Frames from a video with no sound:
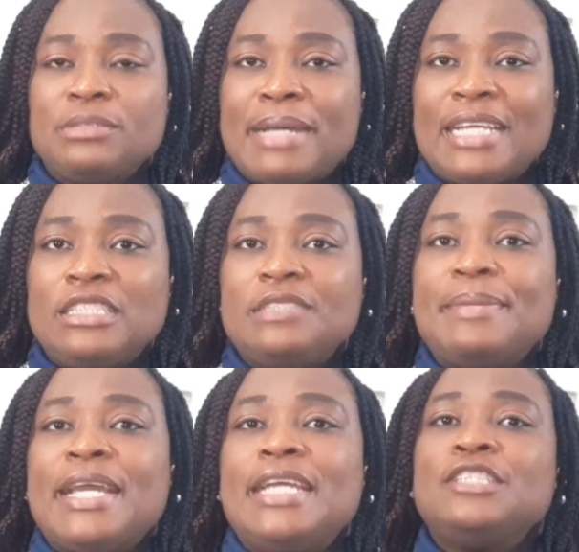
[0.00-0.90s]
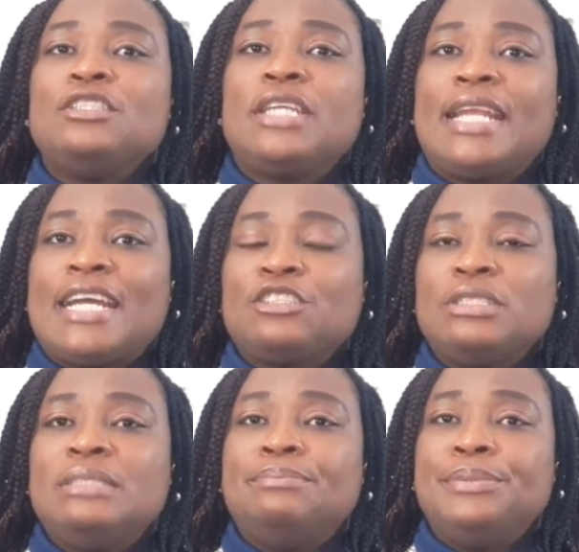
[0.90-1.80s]
management, you can
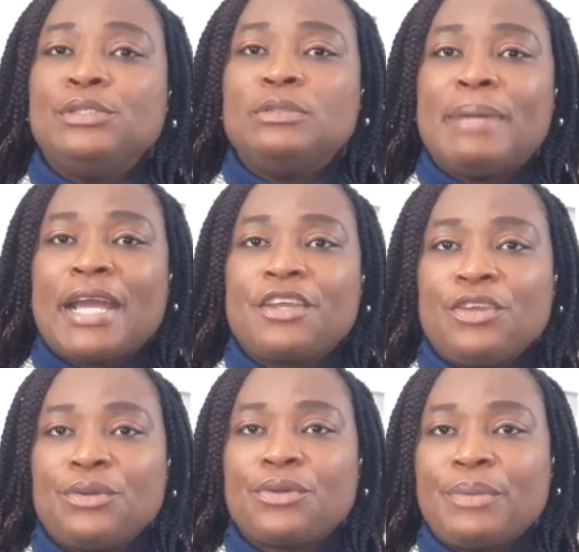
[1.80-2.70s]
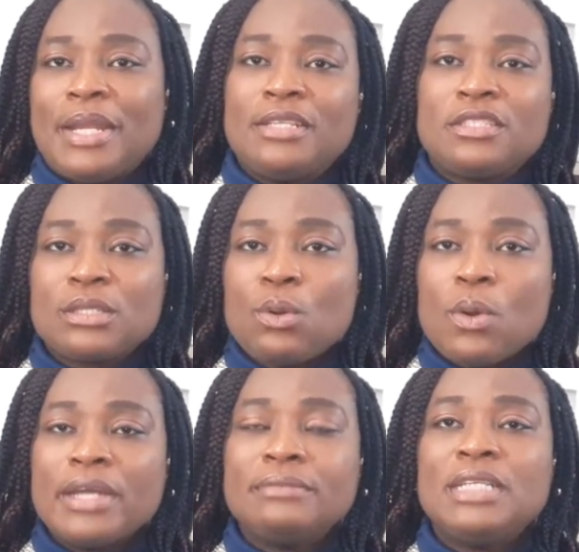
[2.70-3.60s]
actually build back your credit
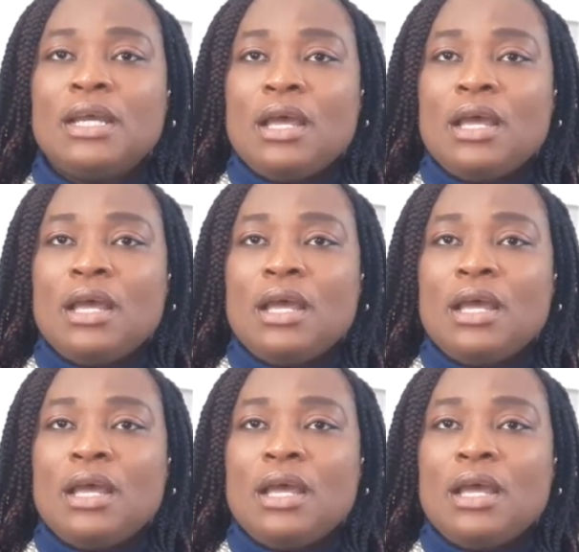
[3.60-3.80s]
score.